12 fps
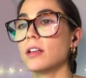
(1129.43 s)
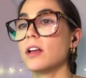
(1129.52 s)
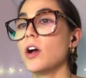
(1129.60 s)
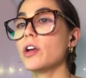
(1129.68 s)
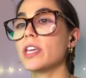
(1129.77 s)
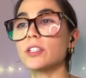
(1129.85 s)

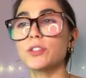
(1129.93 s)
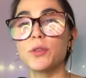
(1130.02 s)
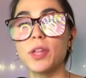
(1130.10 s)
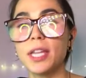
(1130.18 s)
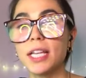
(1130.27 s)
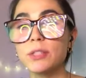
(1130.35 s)
Okay, so
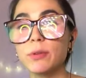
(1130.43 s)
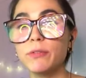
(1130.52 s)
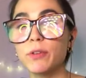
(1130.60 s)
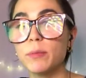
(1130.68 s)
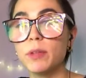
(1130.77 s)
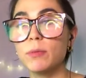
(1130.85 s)
the next one
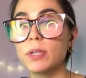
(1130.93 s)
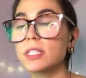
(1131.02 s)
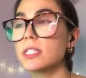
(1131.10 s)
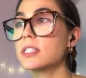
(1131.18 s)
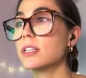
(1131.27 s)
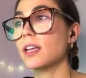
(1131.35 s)
for me
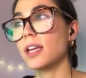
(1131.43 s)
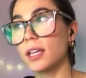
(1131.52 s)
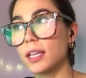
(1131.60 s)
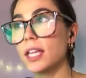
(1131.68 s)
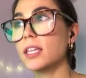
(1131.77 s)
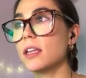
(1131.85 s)
was,
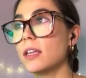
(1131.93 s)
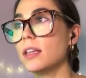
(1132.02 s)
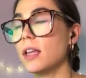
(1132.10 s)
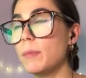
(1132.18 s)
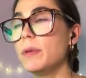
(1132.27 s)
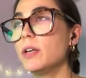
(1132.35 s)
again,
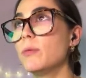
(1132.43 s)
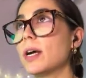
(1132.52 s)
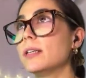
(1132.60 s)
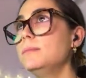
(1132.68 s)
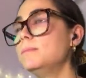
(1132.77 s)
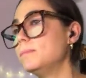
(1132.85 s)
a big
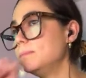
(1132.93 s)
one.